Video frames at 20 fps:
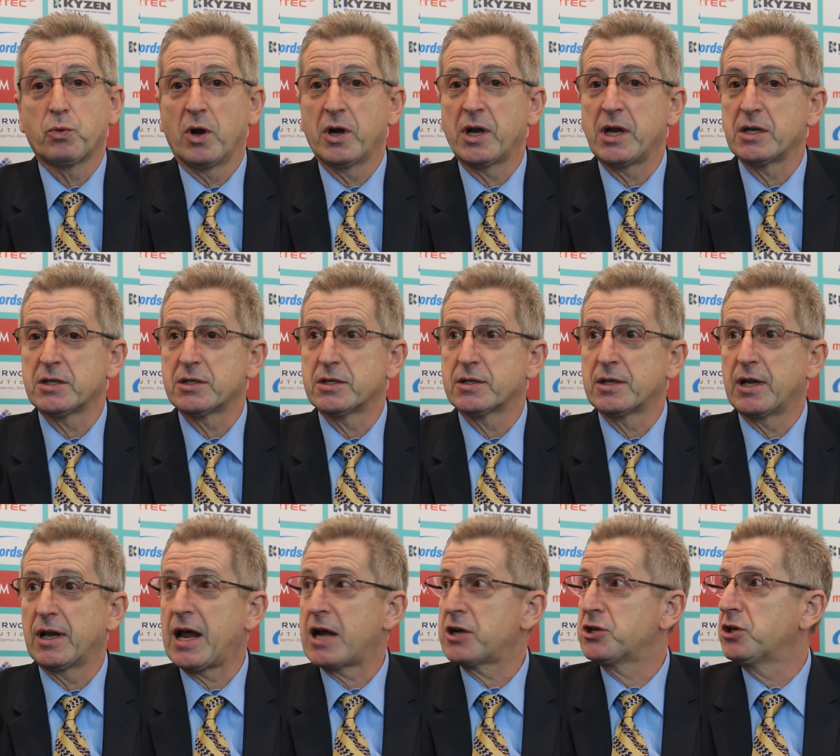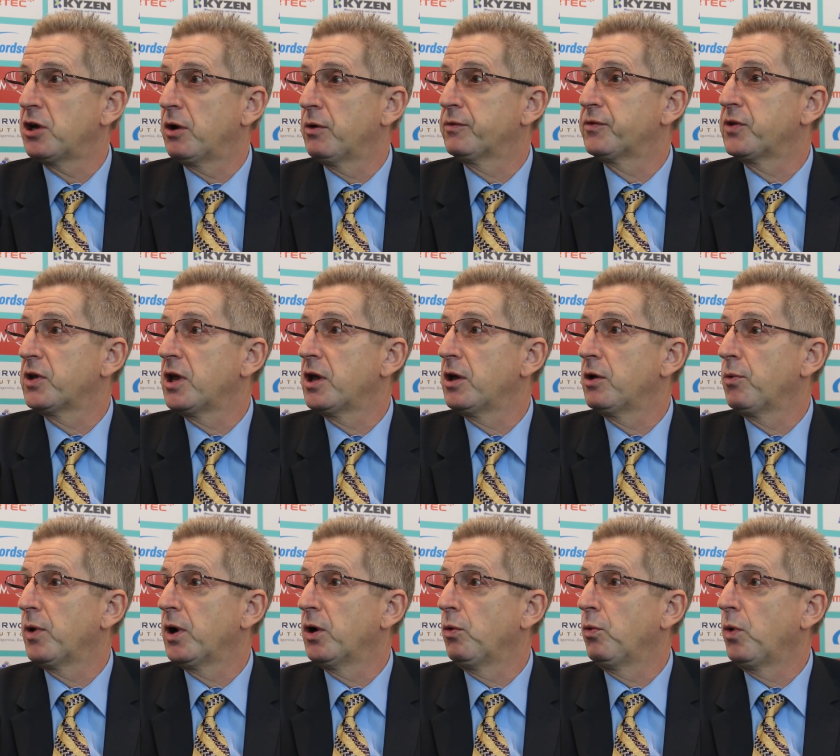One, it's the last show of the year
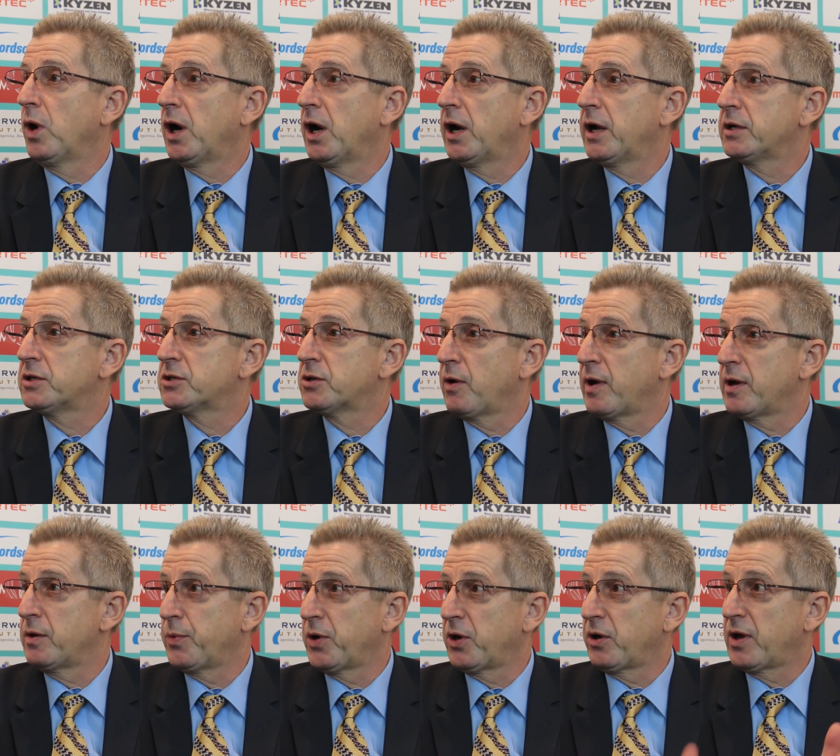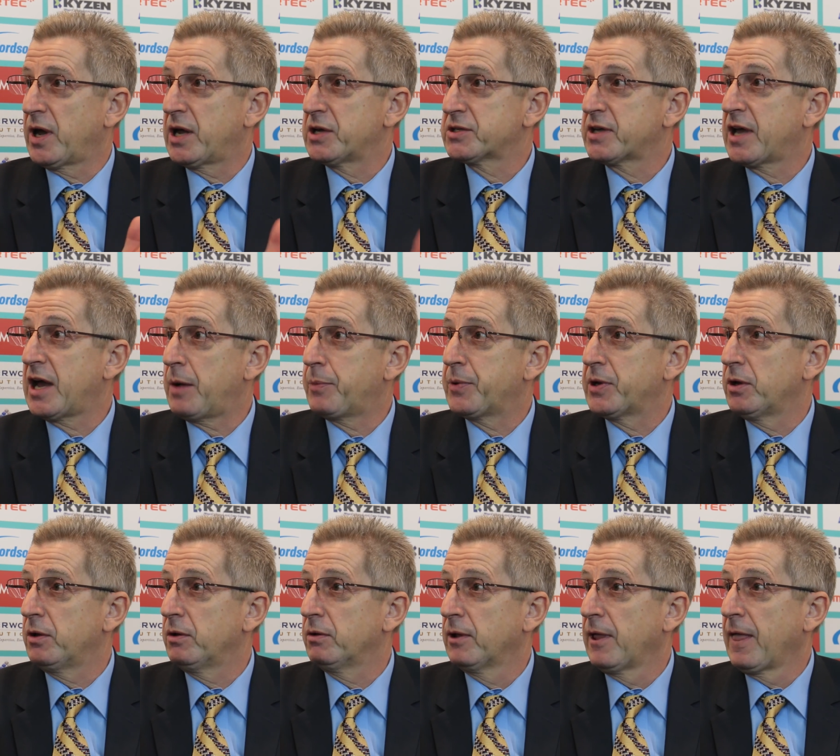worldwide, so anybody who has
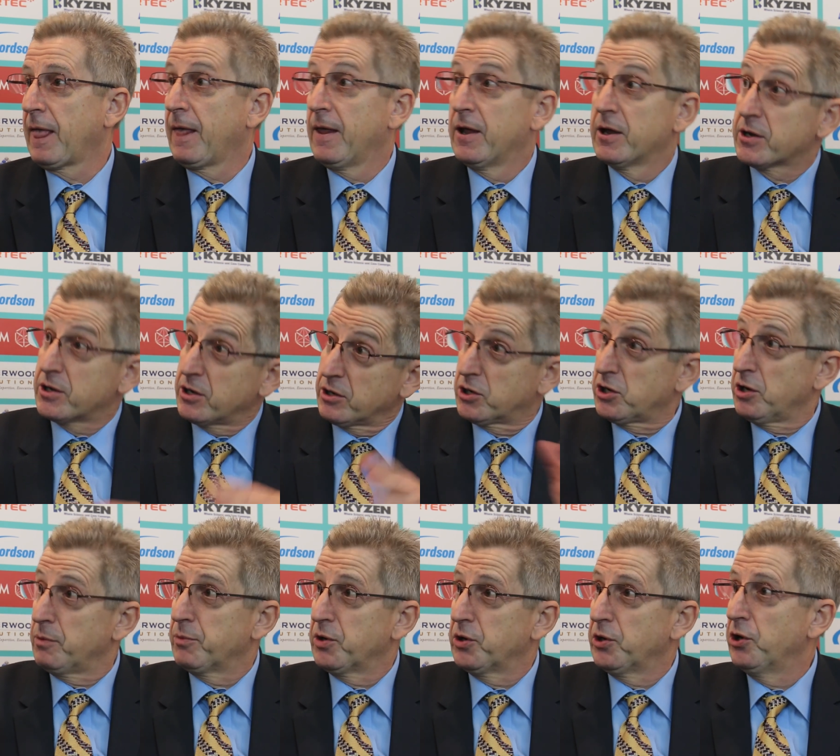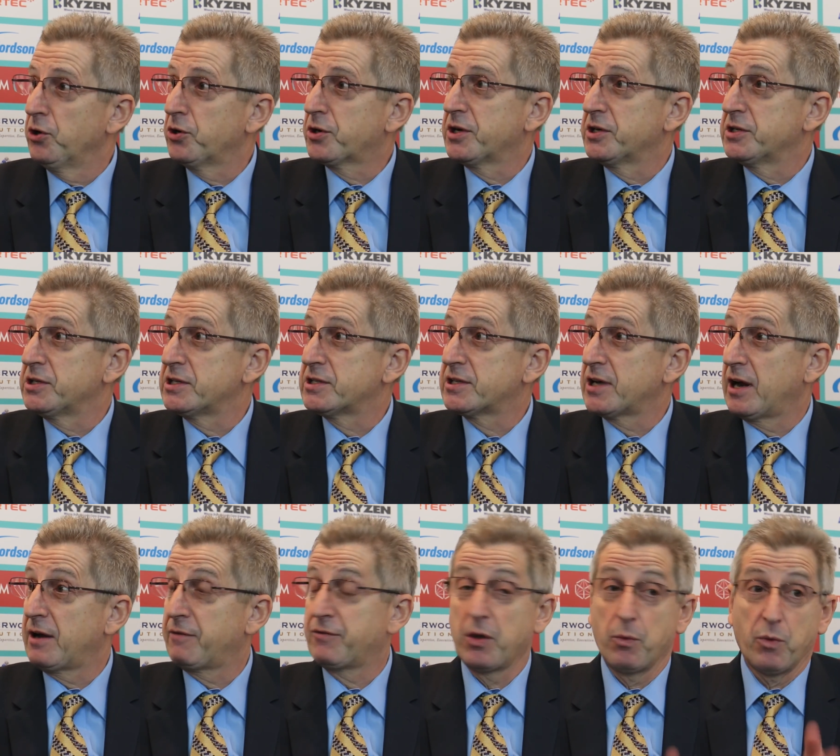capital can come and look and
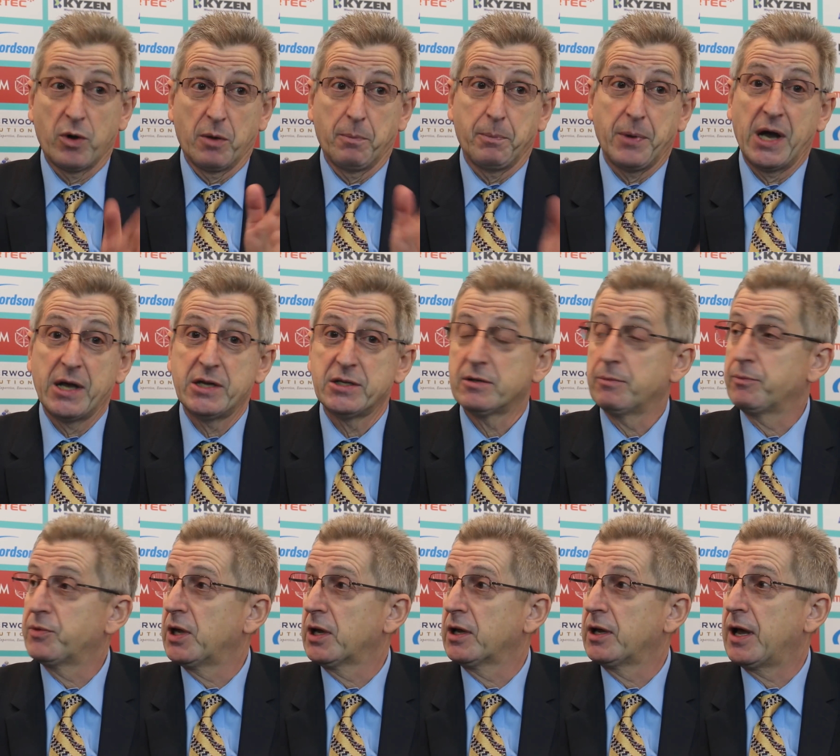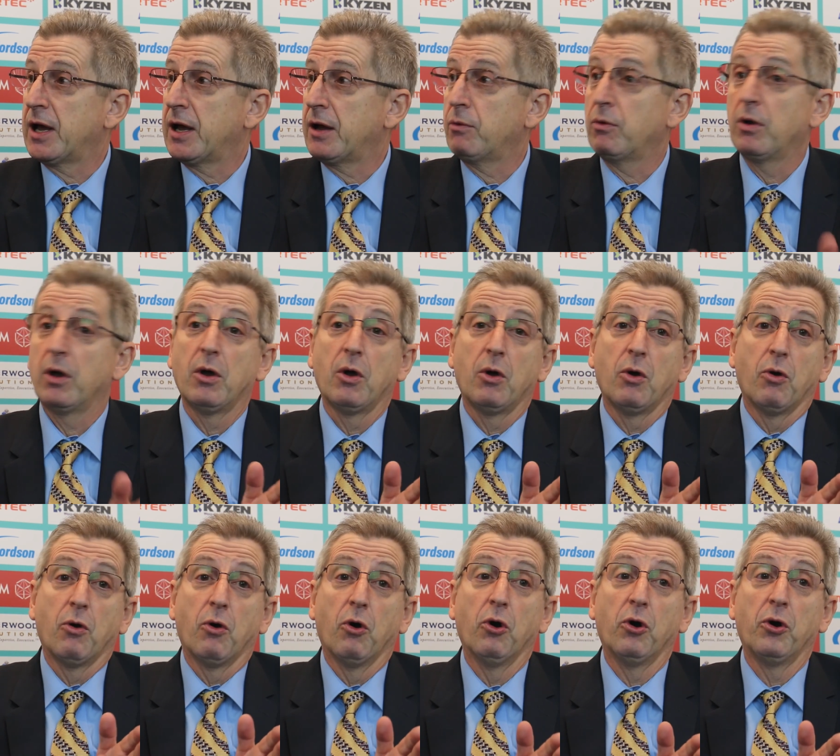decide if they want to buy something now,
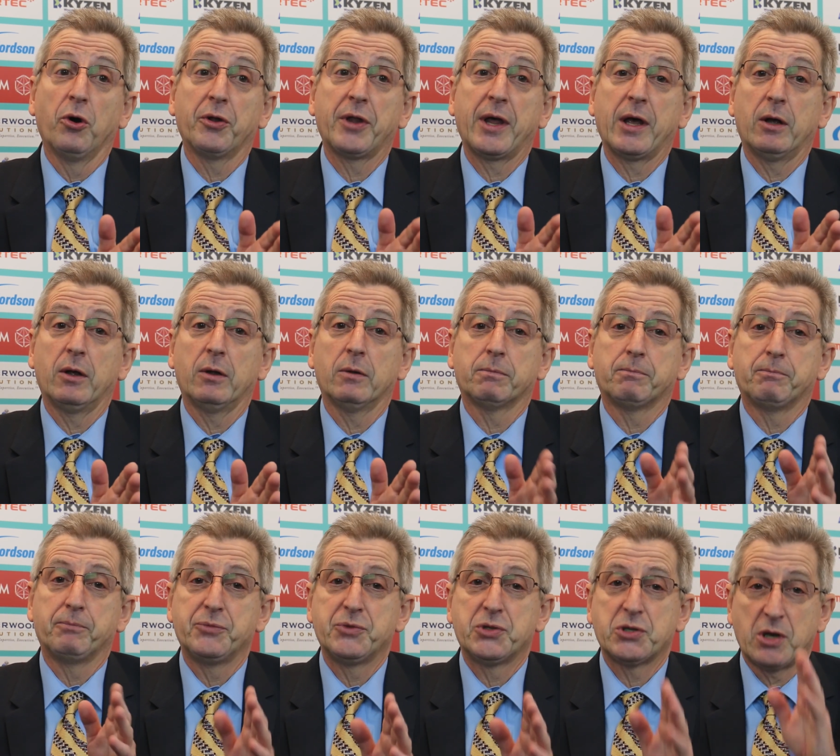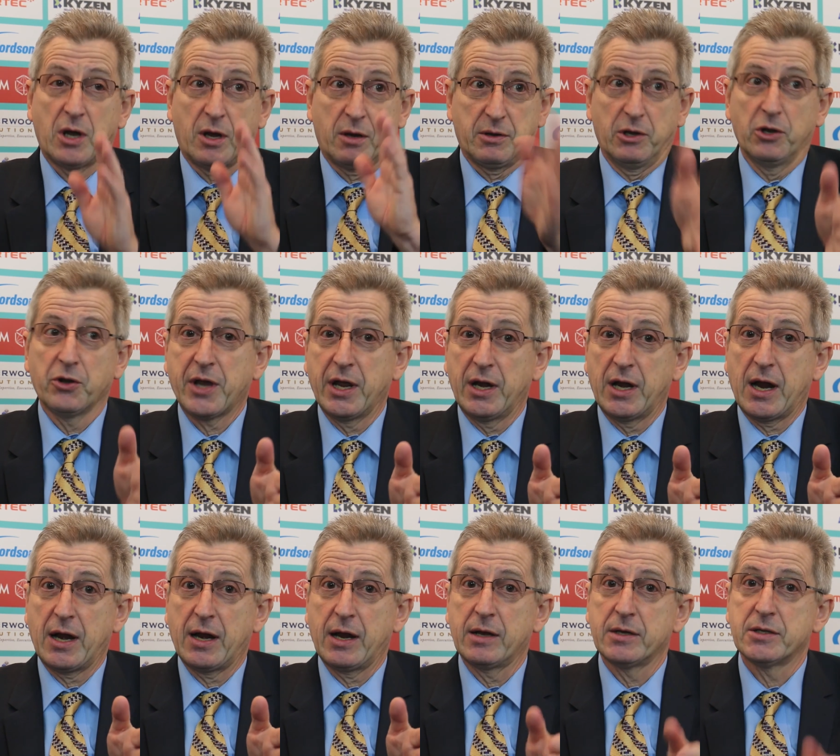or they'll start looking
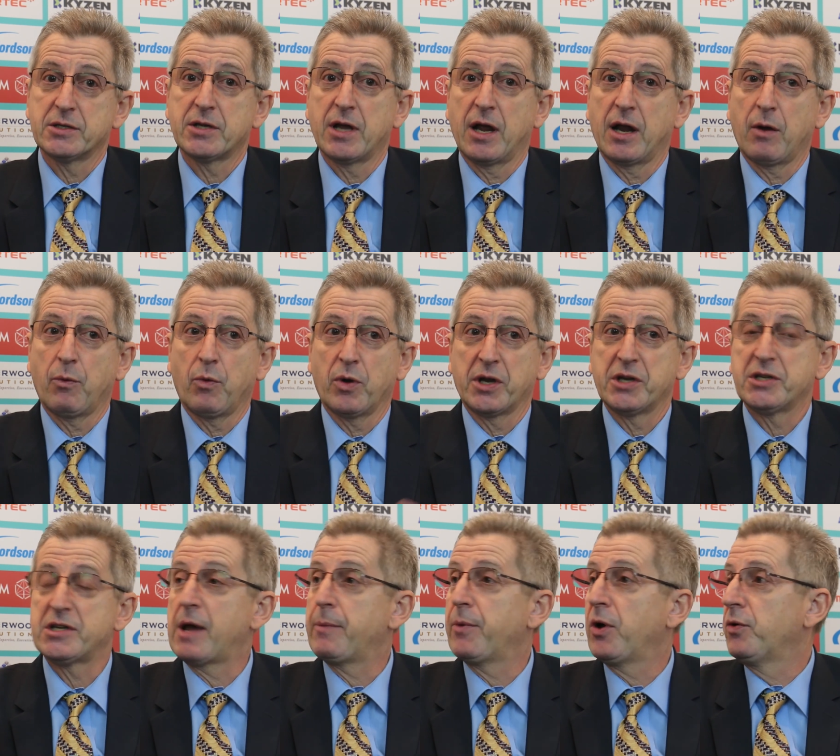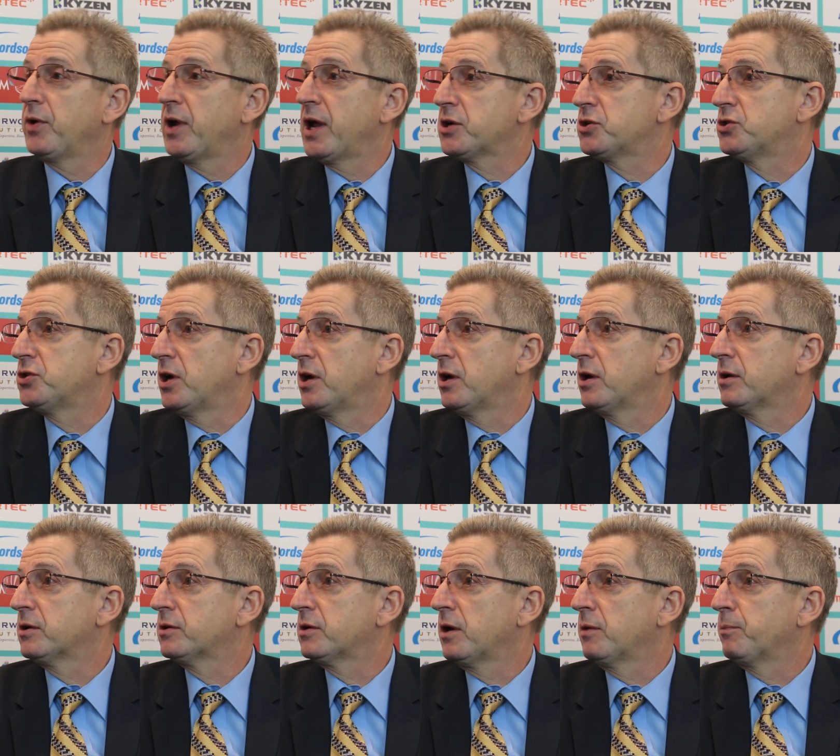at it and saying, I want a demo next
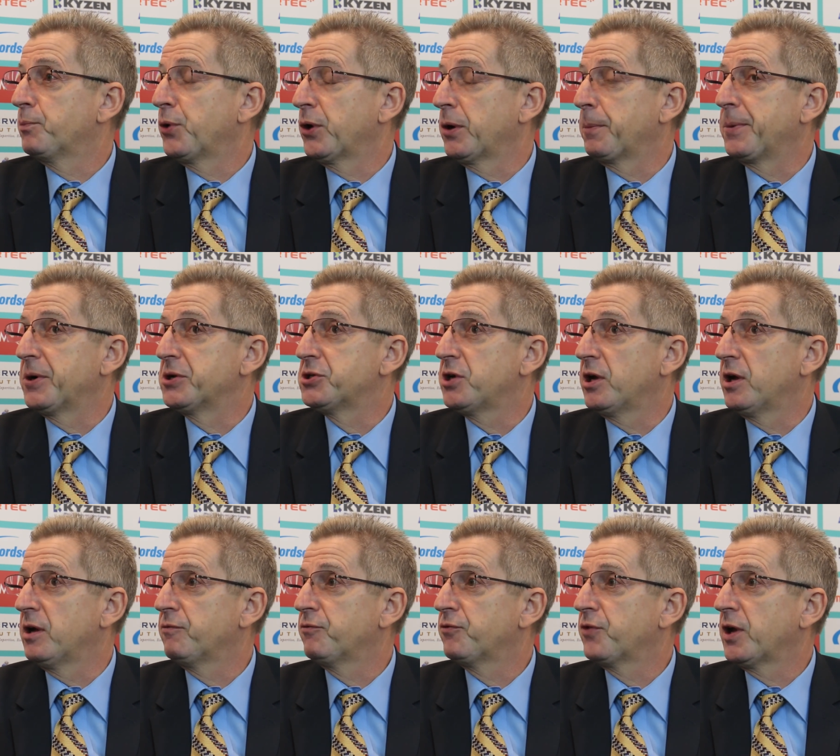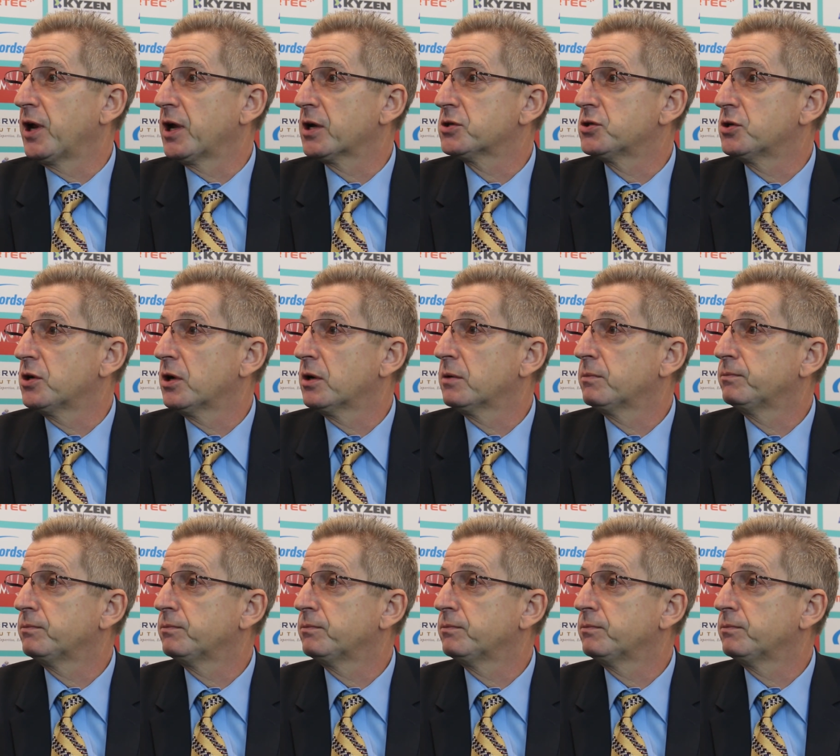year and put a budget in for next year.